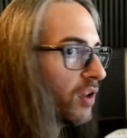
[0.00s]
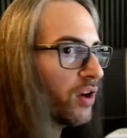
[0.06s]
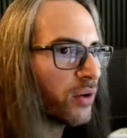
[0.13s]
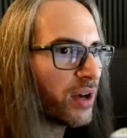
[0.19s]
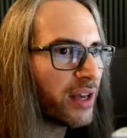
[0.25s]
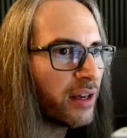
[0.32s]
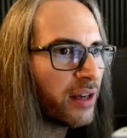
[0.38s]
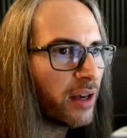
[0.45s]

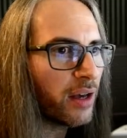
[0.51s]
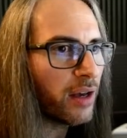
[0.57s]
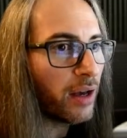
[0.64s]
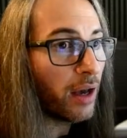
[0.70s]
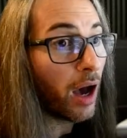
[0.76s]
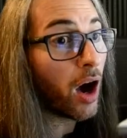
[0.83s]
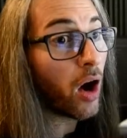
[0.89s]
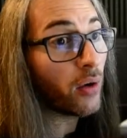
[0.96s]
Okay.
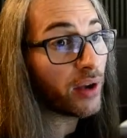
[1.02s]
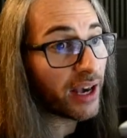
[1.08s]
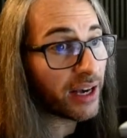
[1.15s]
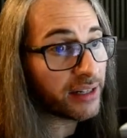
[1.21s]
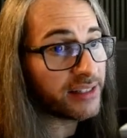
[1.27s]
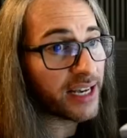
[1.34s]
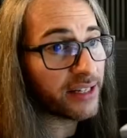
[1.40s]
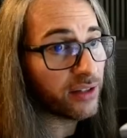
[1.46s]
Oh
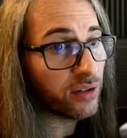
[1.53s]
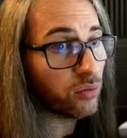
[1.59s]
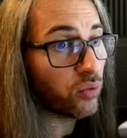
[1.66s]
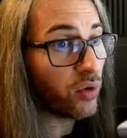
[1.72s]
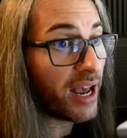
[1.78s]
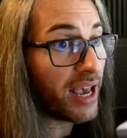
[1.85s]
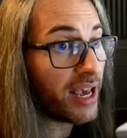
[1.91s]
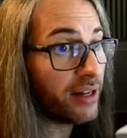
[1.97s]
yeah, Techno,
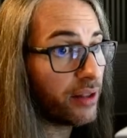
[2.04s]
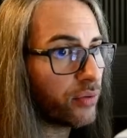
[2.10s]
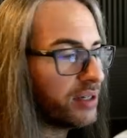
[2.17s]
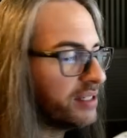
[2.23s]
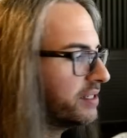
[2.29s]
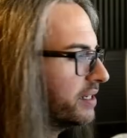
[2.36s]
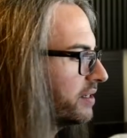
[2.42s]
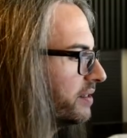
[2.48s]
red
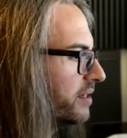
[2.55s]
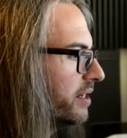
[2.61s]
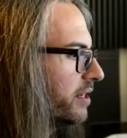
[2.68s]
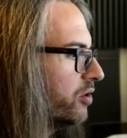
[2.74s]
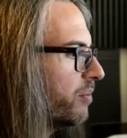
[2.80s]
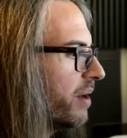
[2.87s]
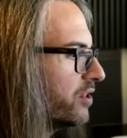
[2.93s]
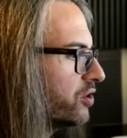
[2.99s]
360.
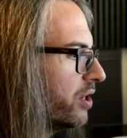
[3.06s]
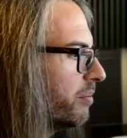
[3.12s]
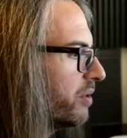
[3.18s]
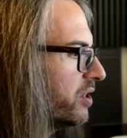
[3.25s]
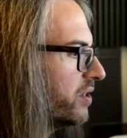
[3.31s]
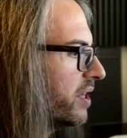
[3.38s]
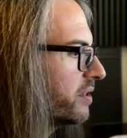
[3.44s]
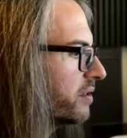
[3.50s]
Can you imagine how
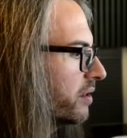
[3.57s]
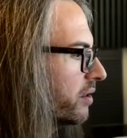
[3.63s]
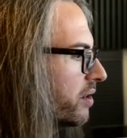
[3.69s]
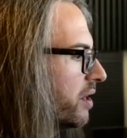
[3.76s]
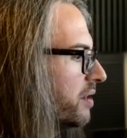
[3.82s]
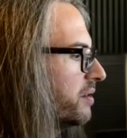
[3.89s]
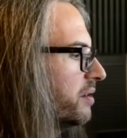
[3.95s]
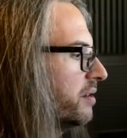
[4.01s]
much that's gonna
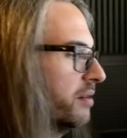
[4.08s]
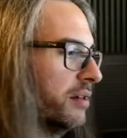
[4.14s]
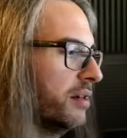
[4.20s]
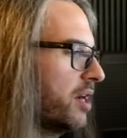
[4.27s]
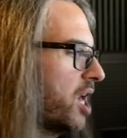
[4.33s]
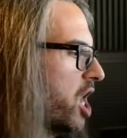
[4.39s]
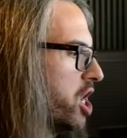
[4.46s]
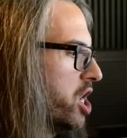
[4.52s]
cost?
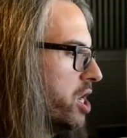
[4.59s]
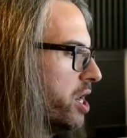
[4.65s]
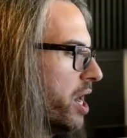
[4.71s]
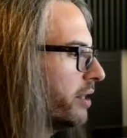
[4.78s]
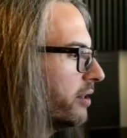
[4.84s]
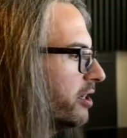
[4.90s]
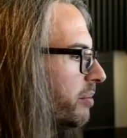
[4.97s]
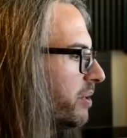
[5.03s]

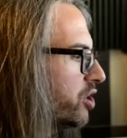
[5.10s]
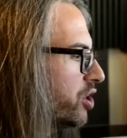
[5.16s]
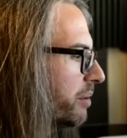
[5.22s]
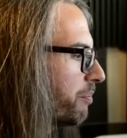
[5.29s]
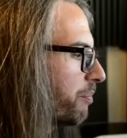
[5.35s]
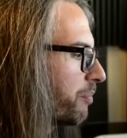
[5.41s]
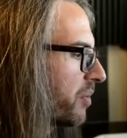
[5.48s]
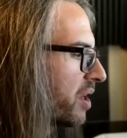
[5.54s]
Not gonna be
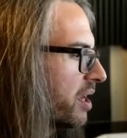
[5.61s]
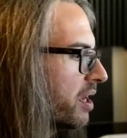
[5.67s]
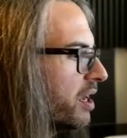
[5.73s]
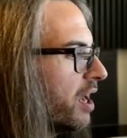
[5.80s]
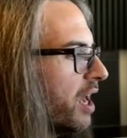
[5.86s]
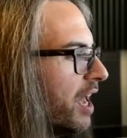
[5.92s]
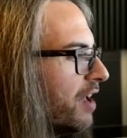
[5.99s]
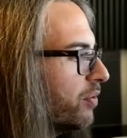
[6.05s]
cheap.
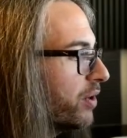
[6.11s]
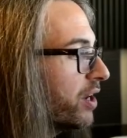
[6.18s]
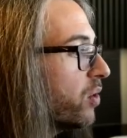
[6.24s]
If